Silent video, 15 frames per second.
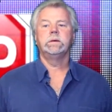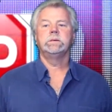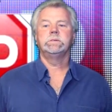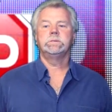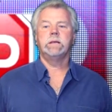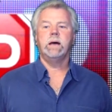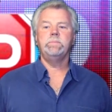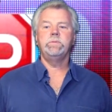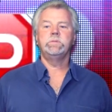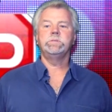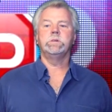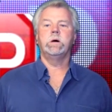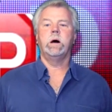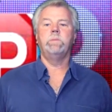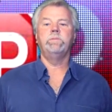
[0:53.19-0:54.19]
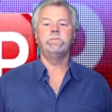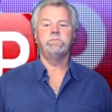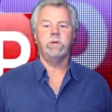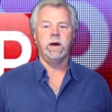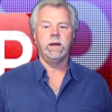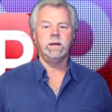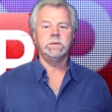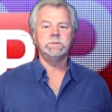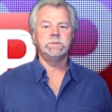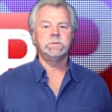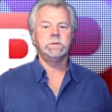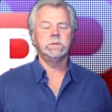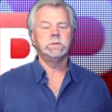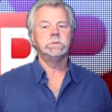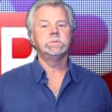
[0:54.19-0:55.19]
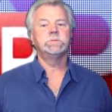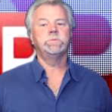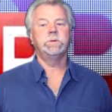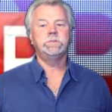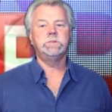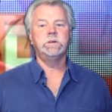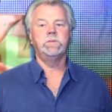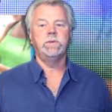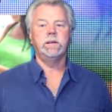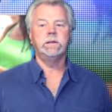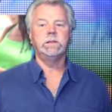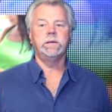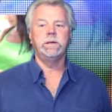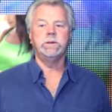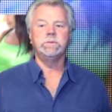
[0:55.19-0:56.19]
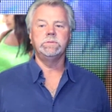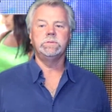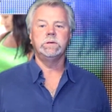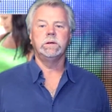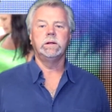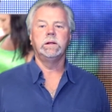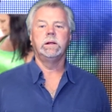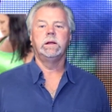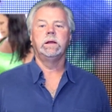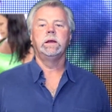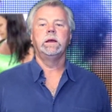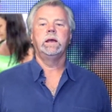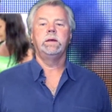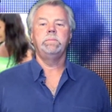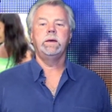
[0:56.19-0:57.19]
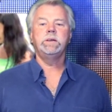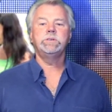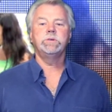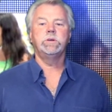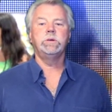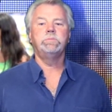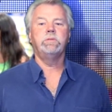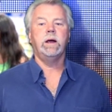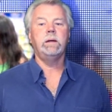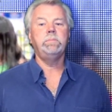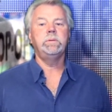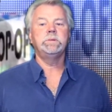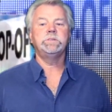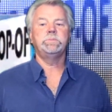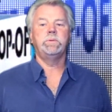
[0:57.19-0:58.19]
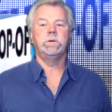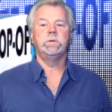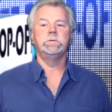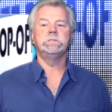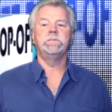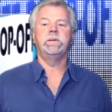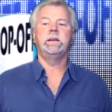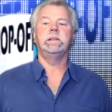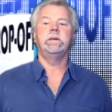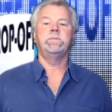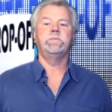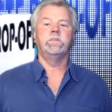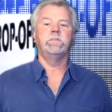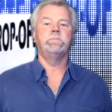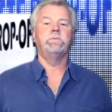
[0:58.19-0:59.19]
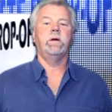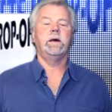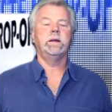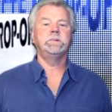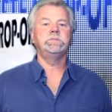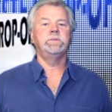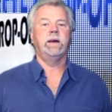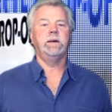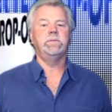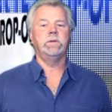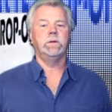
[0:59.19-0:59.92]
Stop using harmful products, switch to green cleaners, and make sure you properly dispose of any leftover products you have at